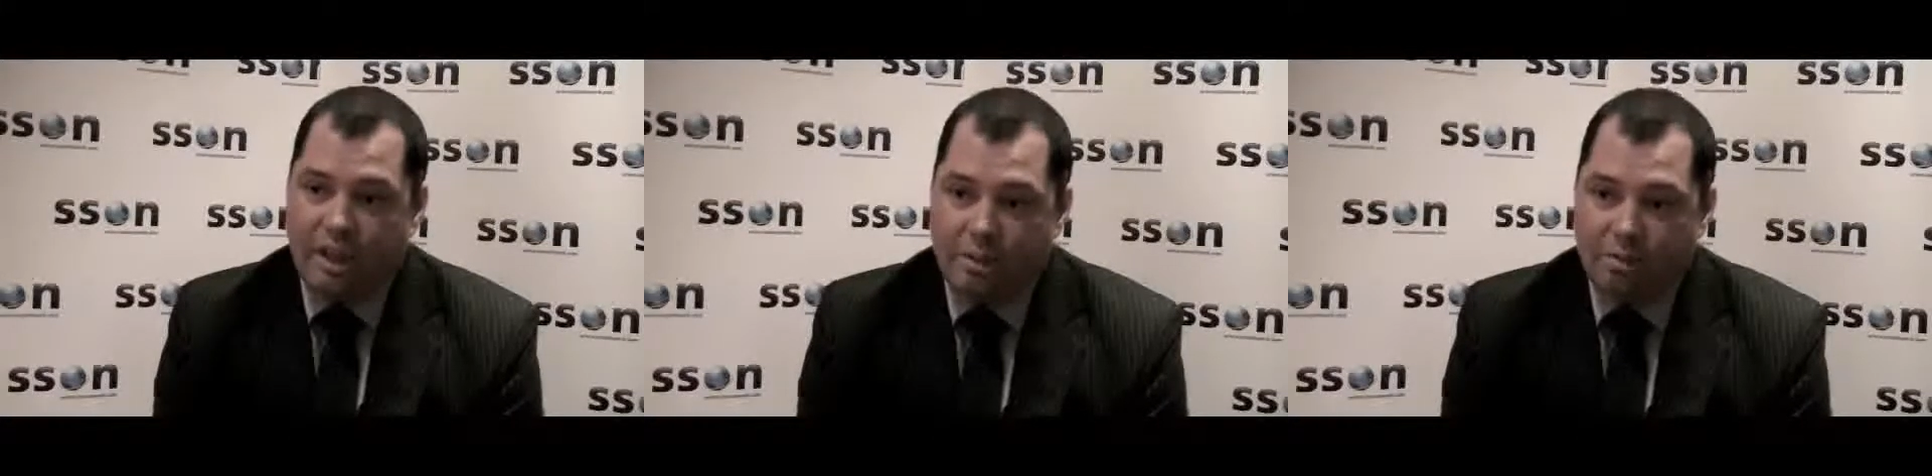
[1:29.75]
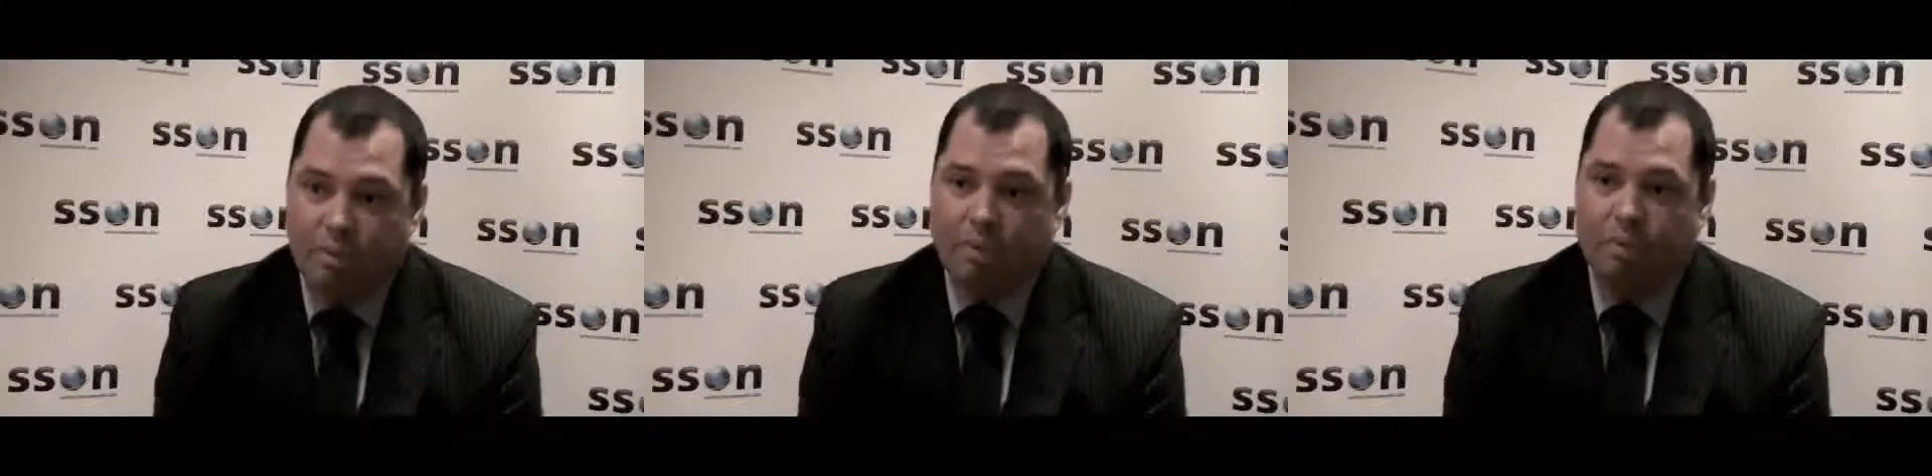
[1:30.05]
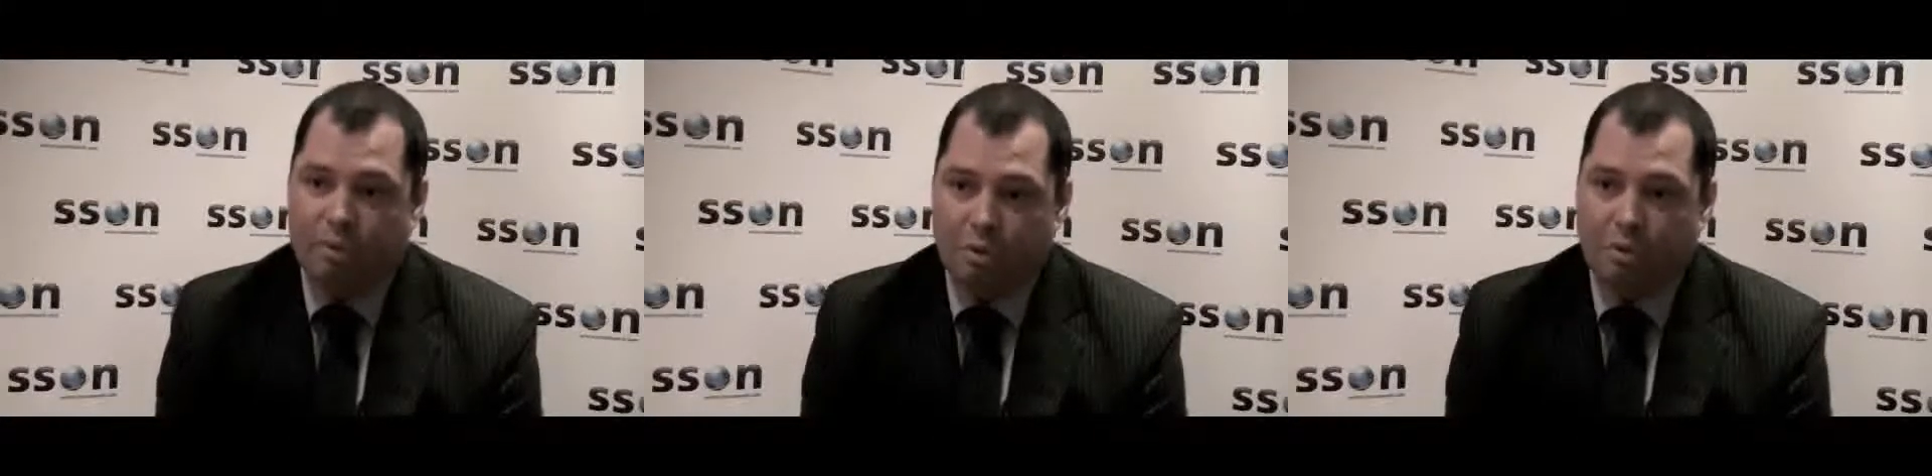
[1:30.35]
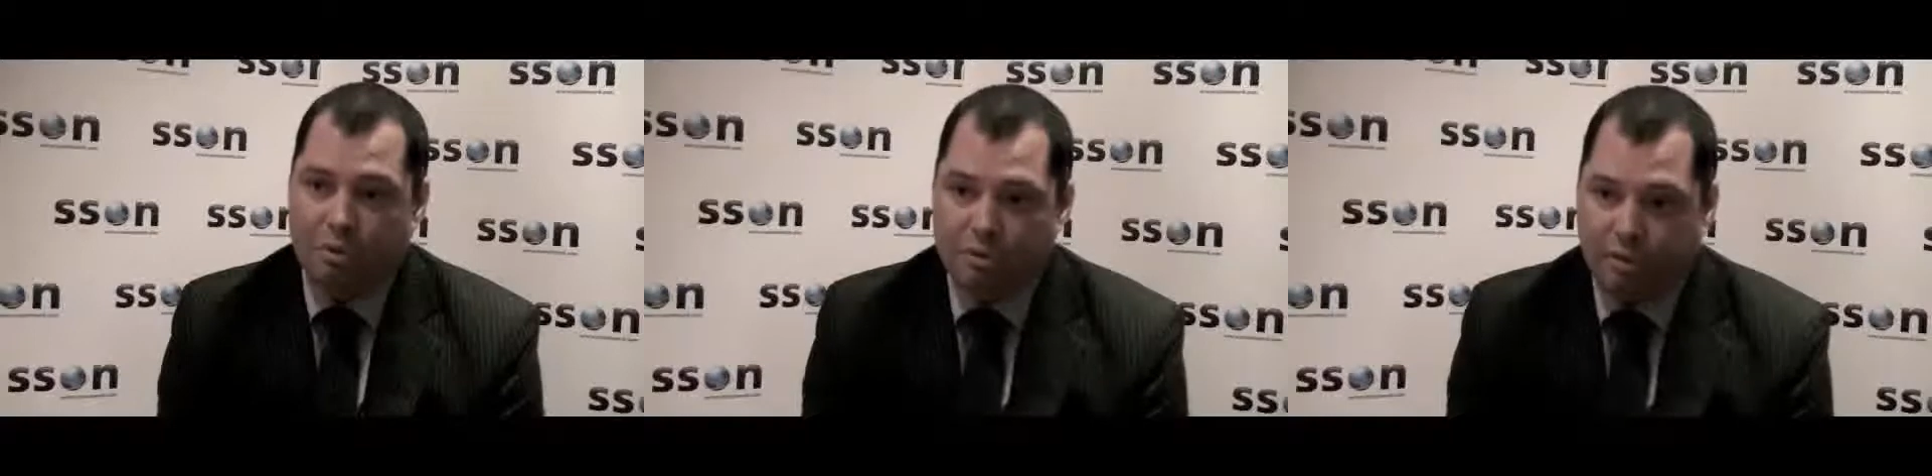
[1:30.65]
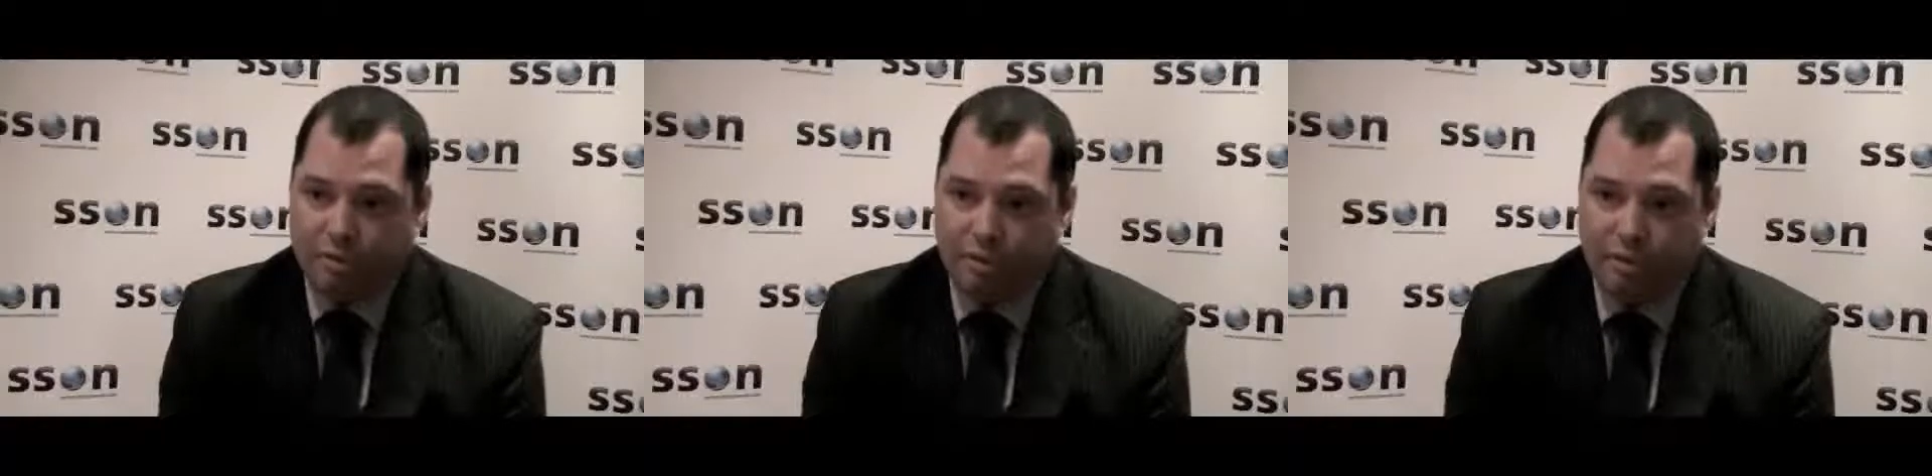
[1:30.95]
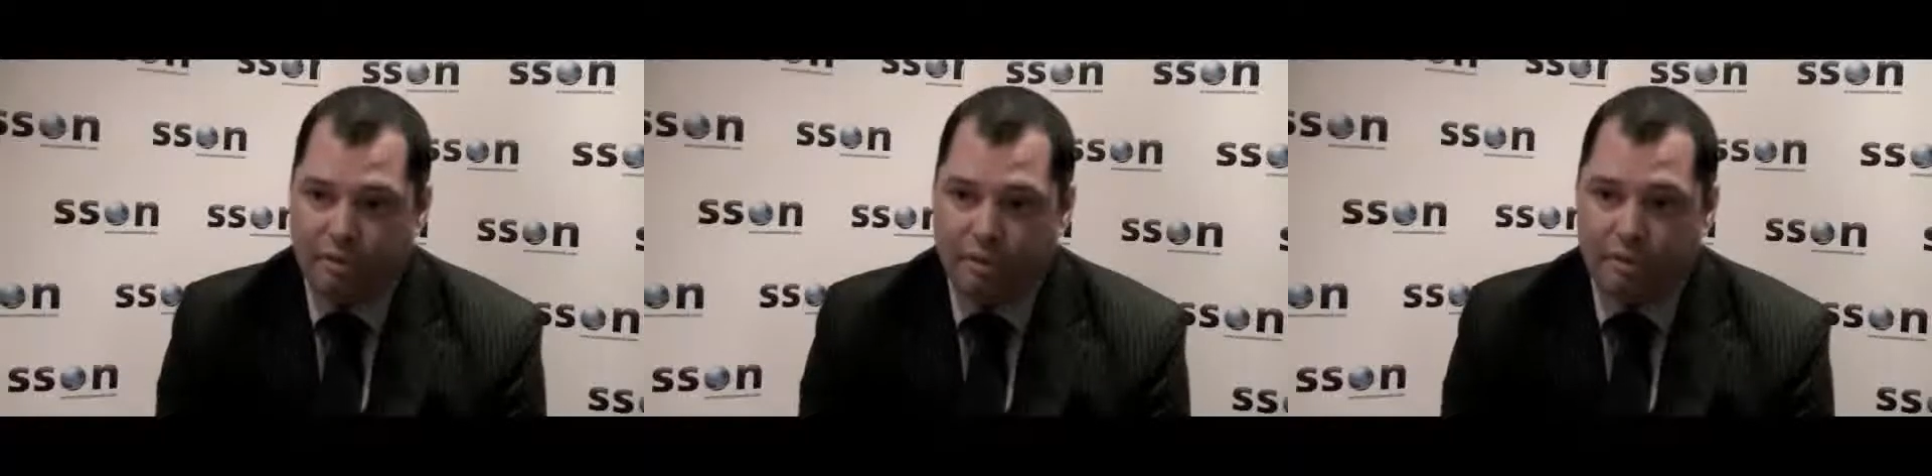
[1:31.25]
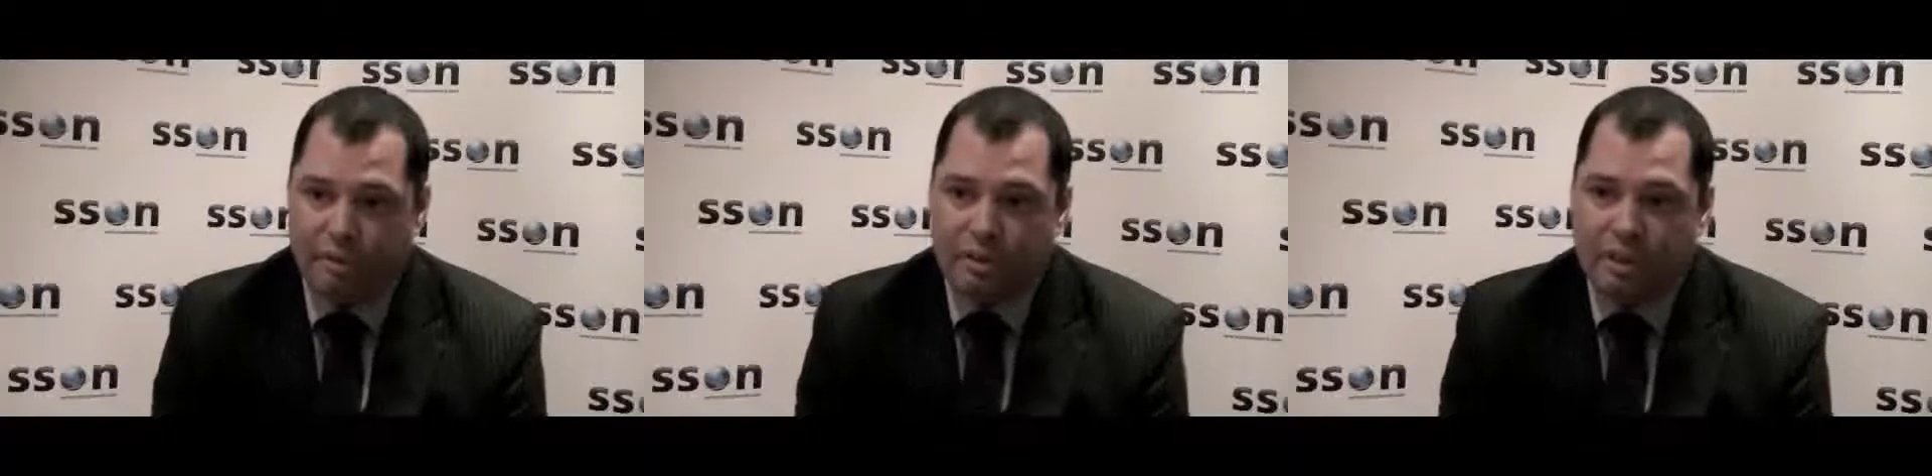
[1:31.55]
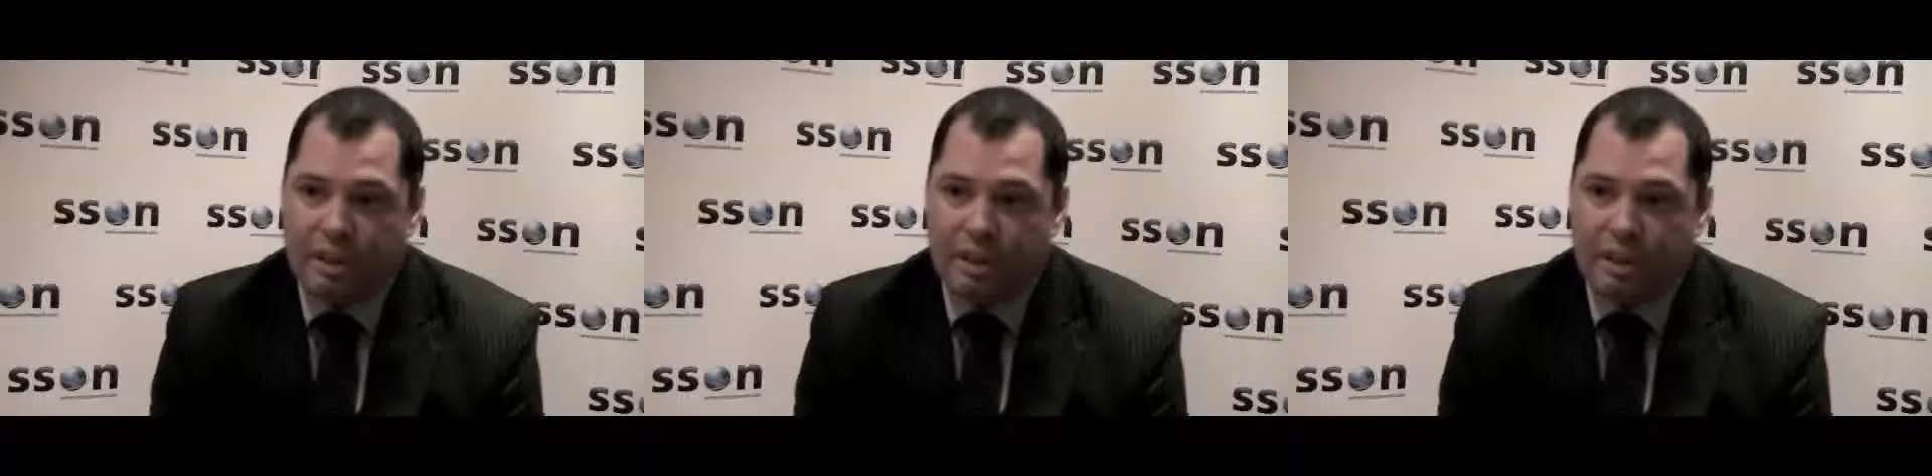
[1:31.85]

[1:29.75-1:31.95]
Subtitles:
input to software as a service.